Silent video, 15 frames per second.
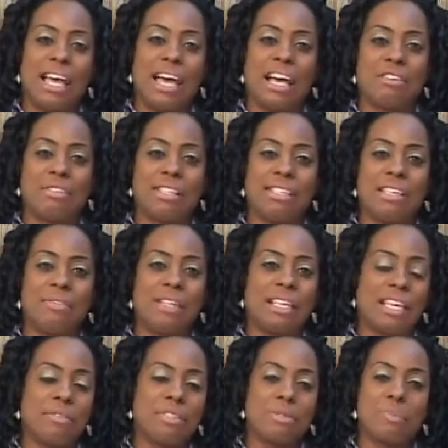and receiving
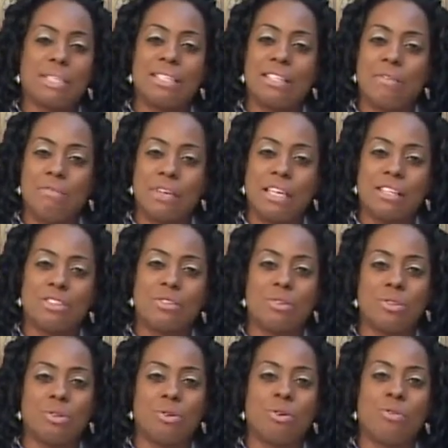gifts specific to
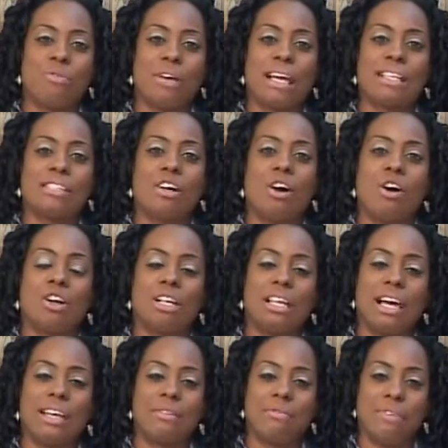Delore Factor
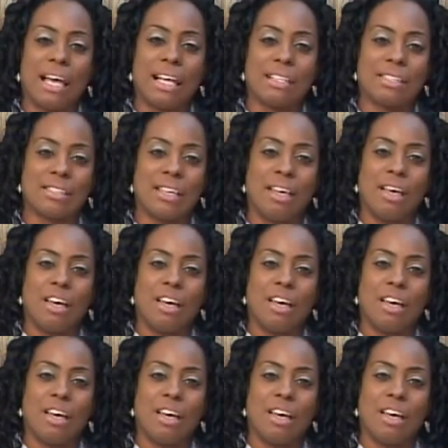online fans.